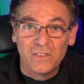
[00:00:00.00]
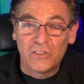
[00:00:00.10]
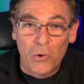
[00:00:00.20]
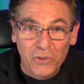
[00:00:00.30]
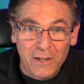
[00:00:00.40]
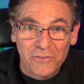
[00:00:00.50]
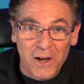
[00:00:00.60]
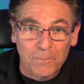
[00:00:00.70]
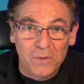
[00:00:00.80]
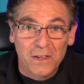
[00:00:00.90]
don't give
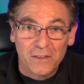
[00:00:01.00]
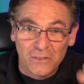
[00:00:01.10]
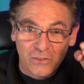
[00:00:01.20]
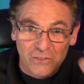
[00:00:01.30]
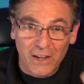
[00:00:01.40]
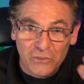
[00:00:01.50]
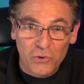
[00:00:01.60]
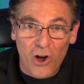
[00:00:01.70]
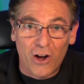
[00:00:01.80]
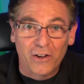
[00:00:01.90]
up stay
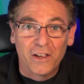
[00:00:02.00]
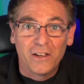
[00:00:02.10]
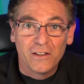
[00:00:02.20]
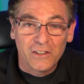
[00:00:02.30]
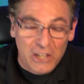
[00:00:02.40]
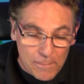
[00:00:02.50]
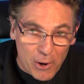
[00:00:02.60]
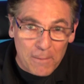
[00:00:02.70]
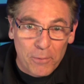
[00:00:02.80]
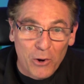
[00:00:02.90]
strong, keep
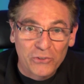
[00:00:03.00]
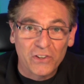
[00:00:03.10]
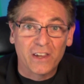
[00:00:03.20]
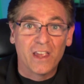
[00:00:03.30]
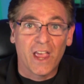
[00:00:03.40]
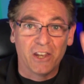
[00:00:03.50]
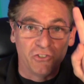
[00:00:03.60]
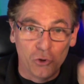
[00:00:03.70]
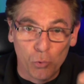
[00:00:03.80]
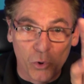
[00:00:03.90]
on posting,
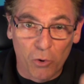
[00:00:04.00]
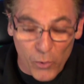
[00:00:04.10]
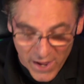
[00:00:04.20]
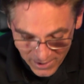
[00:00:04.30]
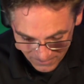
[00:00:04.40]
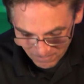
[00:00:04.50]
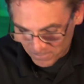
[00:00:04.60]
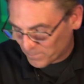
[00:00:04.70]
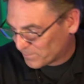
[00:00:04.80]
and you will win.